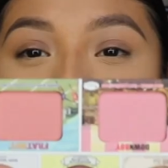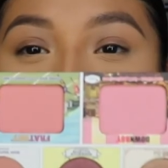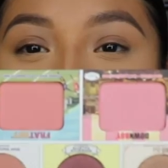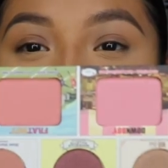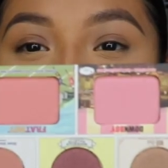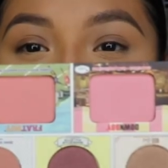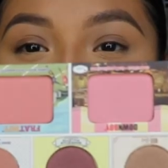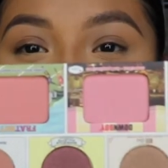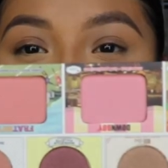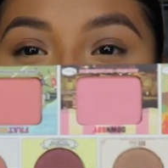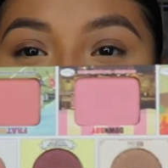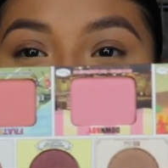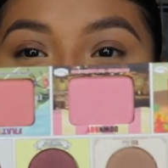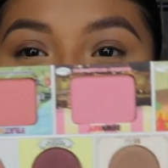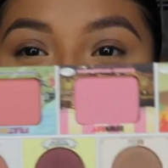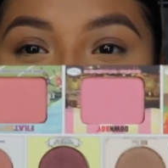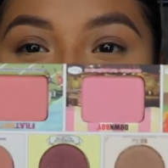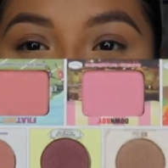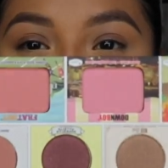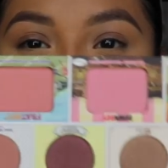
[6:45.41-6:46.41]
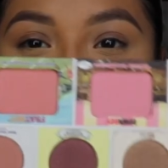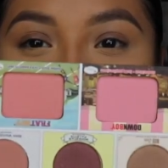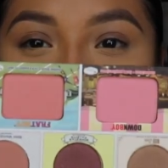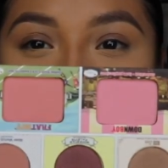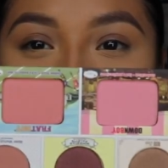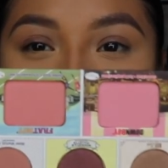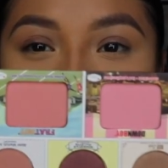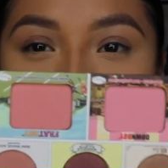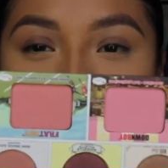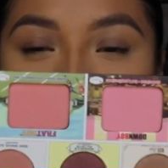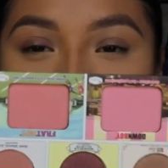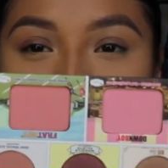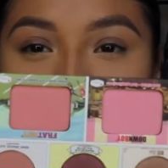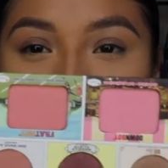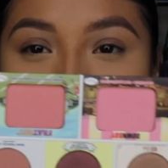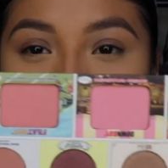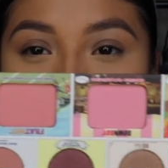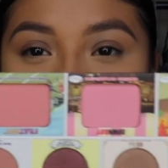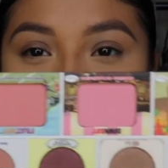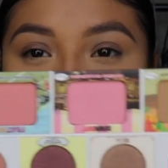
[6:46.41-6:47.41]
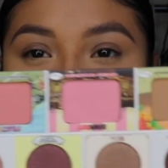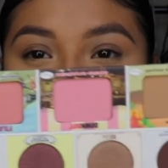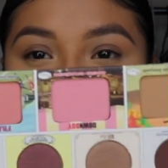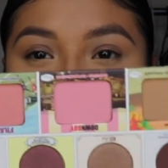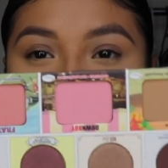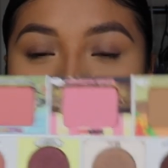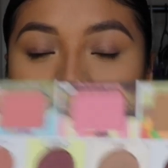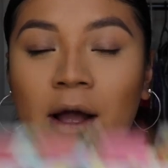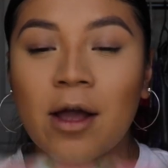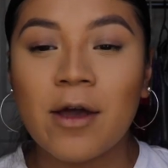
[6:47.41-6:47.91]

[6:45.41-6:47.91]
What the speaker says: So we're gonna use these shades at the bottom